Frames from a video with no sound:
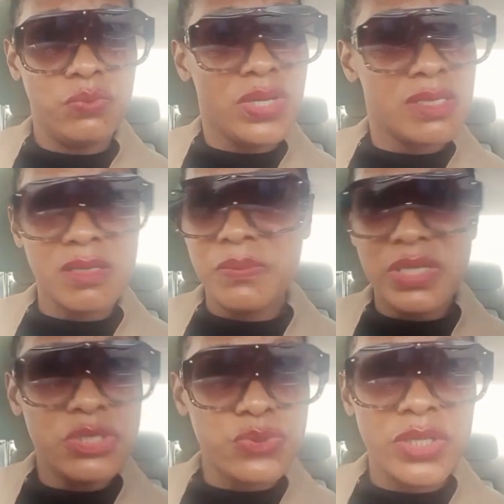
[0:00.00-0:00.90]
when
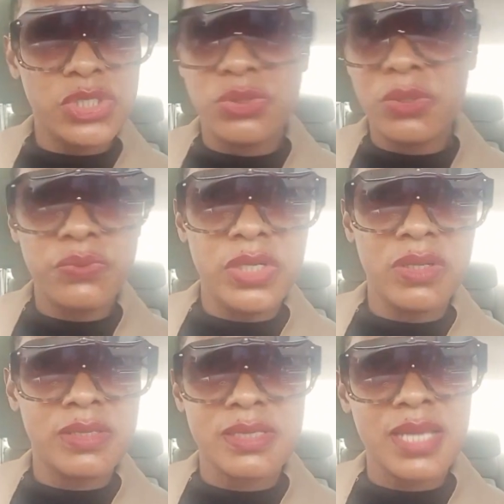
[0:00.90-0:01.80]
something strange you don't really
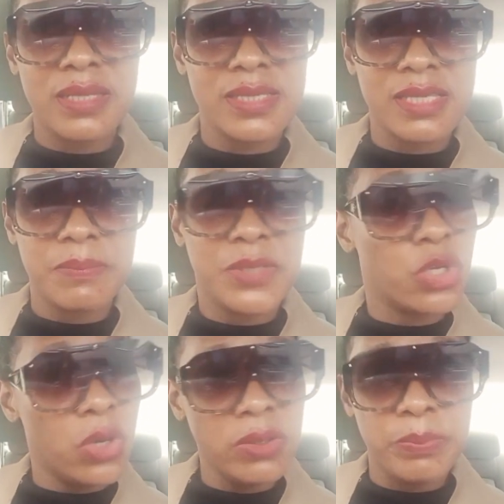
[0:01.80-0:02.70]
understand is
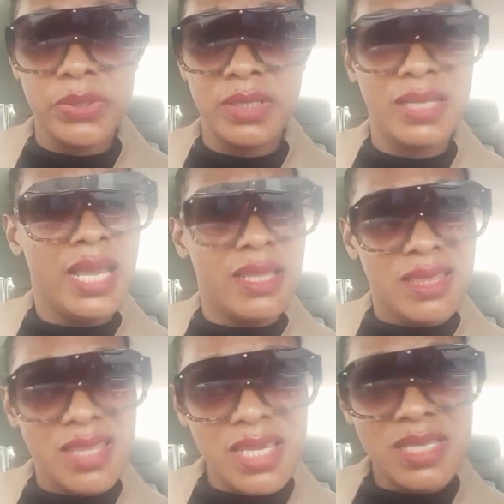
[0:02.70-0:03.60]
happening, call upon them.
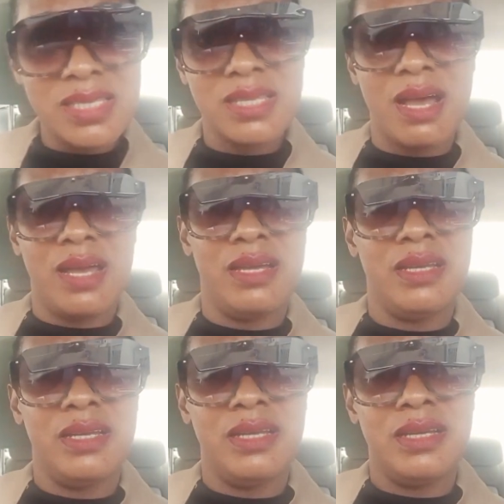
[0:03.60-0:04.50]
These are
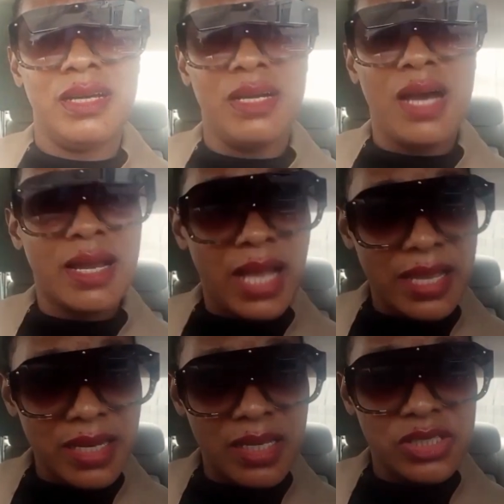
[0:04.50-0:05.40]

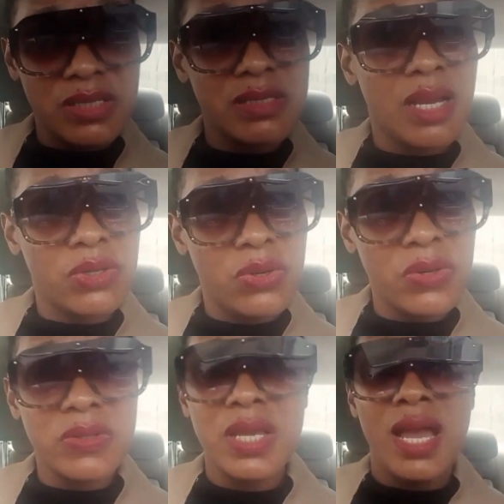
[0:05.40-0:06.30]
guardian angels that
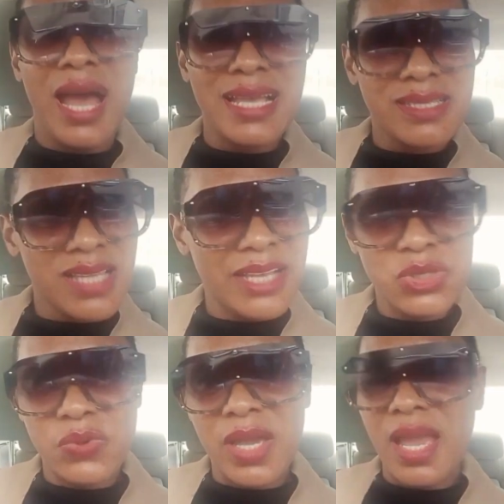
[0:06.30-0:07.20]
God
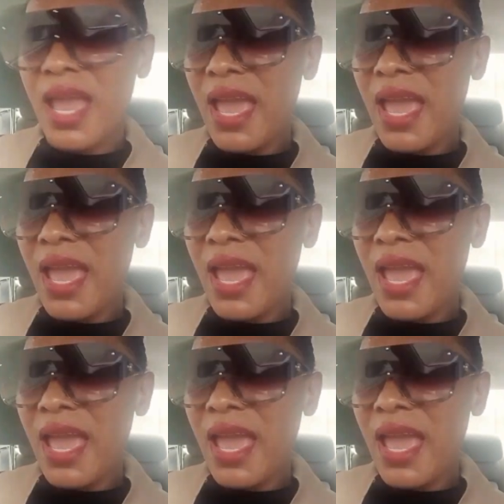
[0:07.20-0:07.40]
assigned to